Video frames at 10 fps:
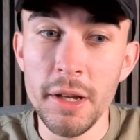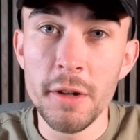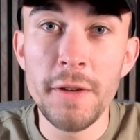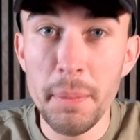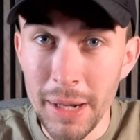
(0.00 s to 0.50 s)

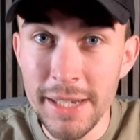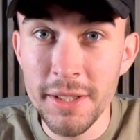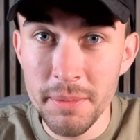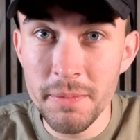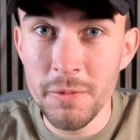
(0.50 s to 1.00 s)
Fair play to
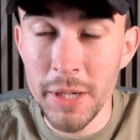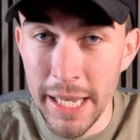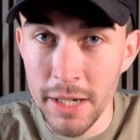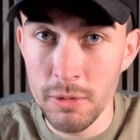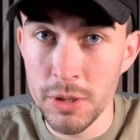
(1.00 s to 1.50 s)
them for
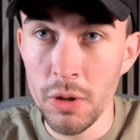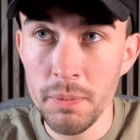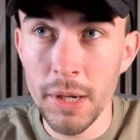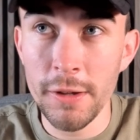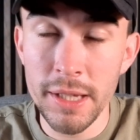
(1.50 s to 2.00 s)
getting a result.
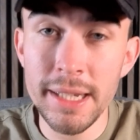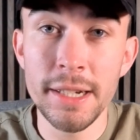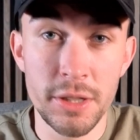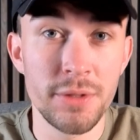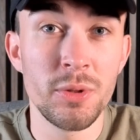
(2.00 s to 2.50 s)
I think they
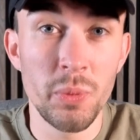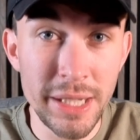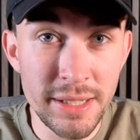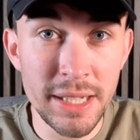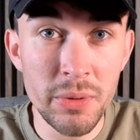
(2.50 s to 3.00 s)
deserve to win
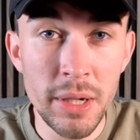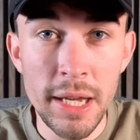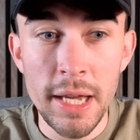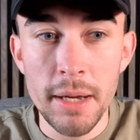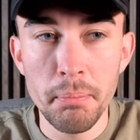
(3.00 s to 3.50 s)
still,
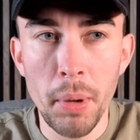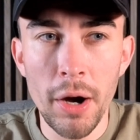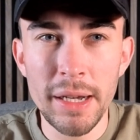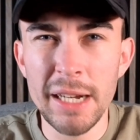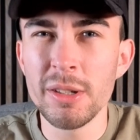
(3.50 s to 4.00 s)

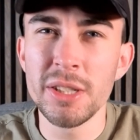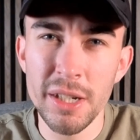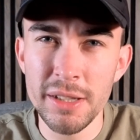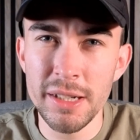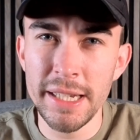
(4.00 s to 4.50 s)
but there are
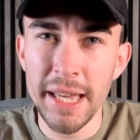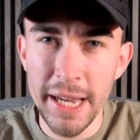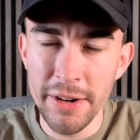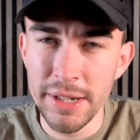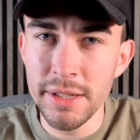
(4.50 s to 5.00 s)
certainly
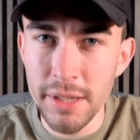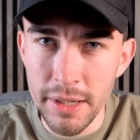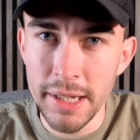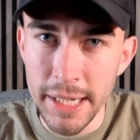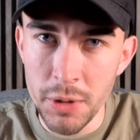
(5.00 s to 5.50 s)
areas that
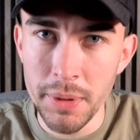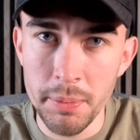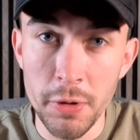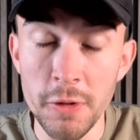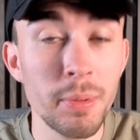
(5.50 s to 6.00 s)
they need to
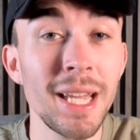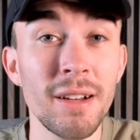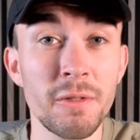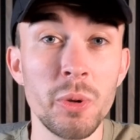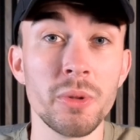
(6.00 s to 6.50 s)
improve. But that,
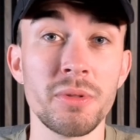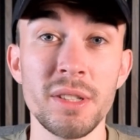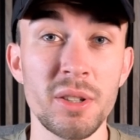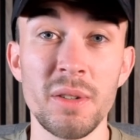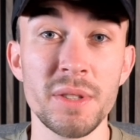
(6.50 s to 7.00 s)
of course, is
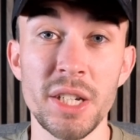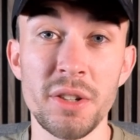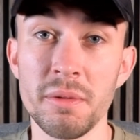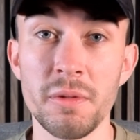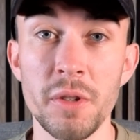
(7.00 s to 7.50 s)
a
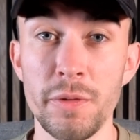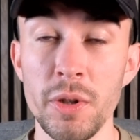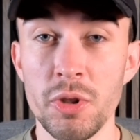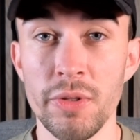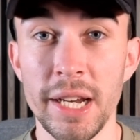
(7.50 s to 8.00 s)
conversation for the
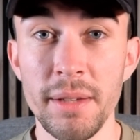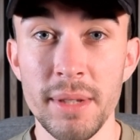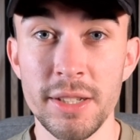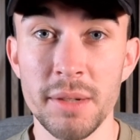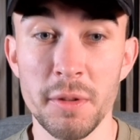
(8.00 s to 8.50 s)
future, really.
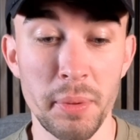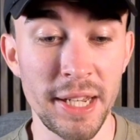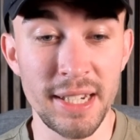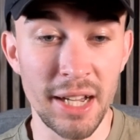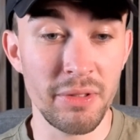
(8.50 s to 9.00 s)
In terms of
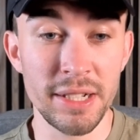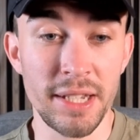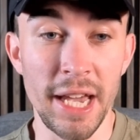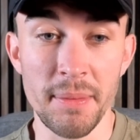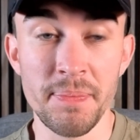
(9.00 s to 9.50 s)
breaking down this
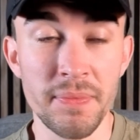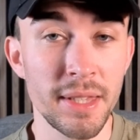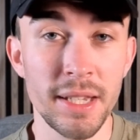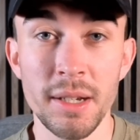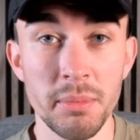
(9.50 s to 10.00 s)
game,
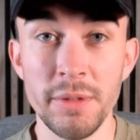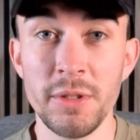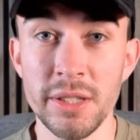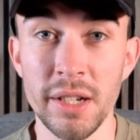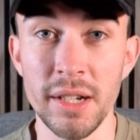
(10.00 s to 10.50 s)
we've
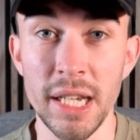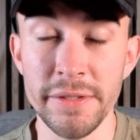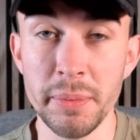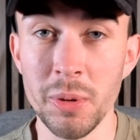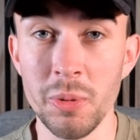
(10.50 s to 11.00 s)
just done it.
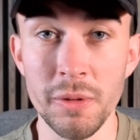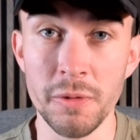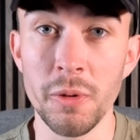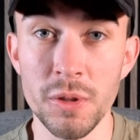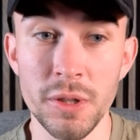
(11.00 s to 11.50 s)
Liverpool won
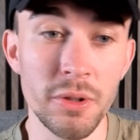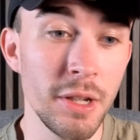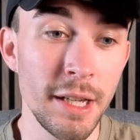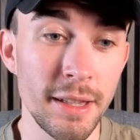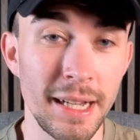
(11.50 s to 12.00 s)
4-2.
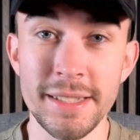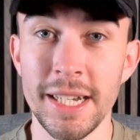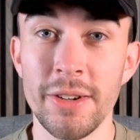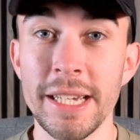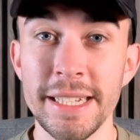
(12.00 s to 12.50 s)
That's
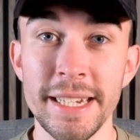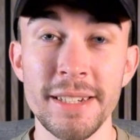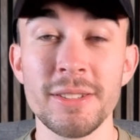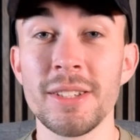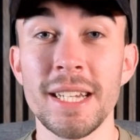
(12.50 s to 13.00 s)
how they did
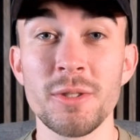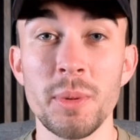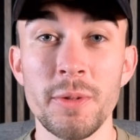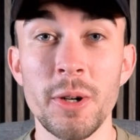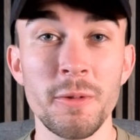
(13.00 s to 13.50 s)
it. So that's all
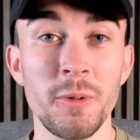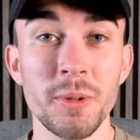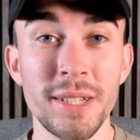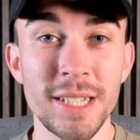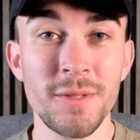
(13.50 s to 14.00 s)
we've got for
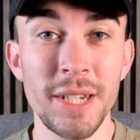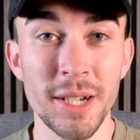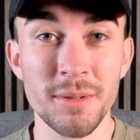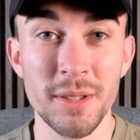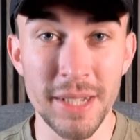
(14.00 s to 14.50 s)
today's video.
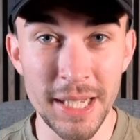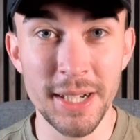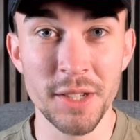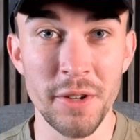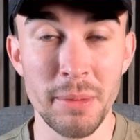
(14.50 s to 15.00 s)
So thank you
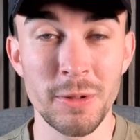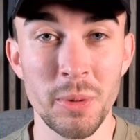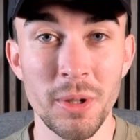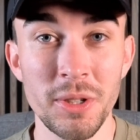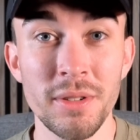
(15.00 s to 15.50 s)
guys very much for
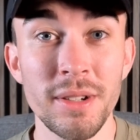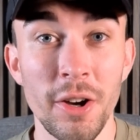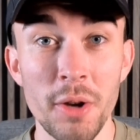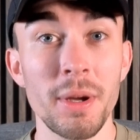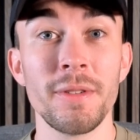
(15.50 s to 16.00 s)
watching. I
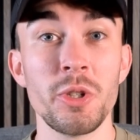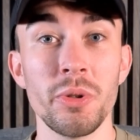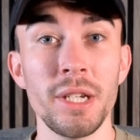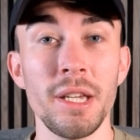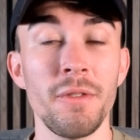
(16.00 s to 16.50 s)
hope you have
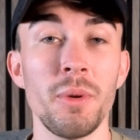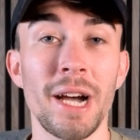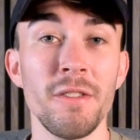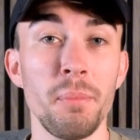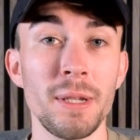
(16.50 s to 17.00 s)
enjoyed it. If you
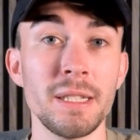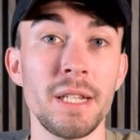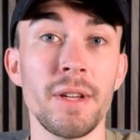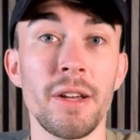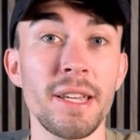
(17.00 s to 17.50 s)
have, please leave
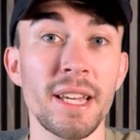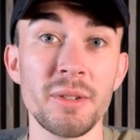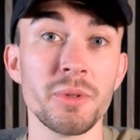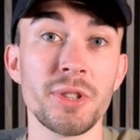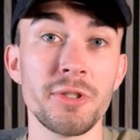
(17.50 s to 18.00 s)
a like and
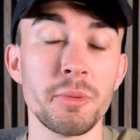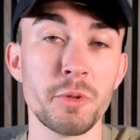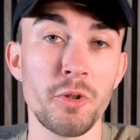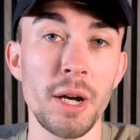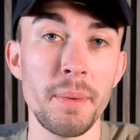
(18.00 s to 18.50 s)
also
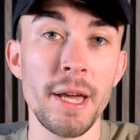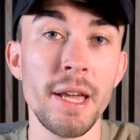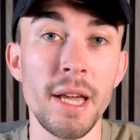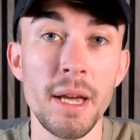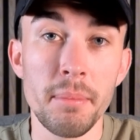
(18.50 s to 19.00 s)
subscribe.
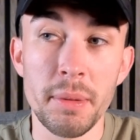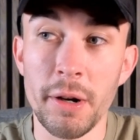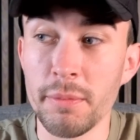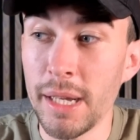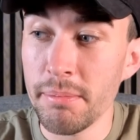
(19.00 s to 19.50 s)
But apart
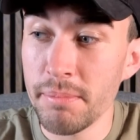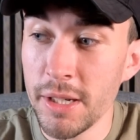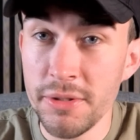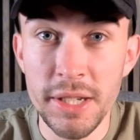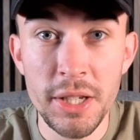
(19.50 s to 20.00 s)
from that, I'll
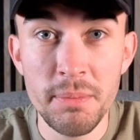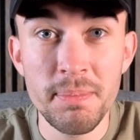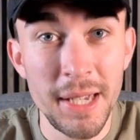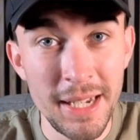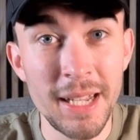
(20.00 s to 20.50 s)
see you
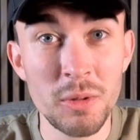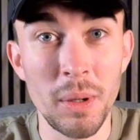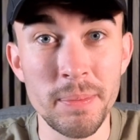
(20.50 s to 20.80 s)
in the next one.